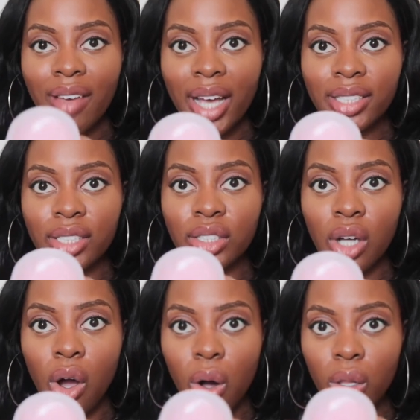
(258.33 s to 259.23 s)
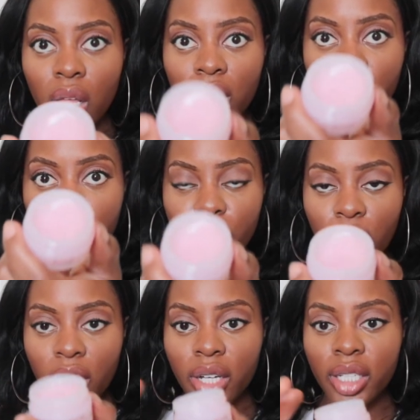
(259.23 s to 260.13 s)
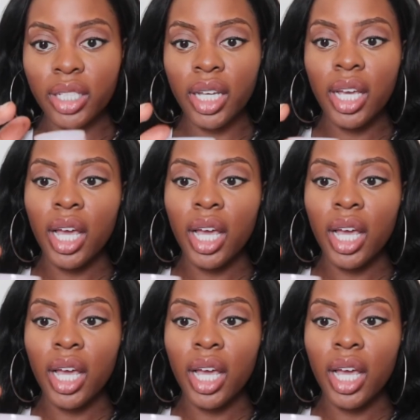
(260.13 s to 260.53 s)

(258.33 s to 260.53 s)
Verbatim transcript: access to all of the product.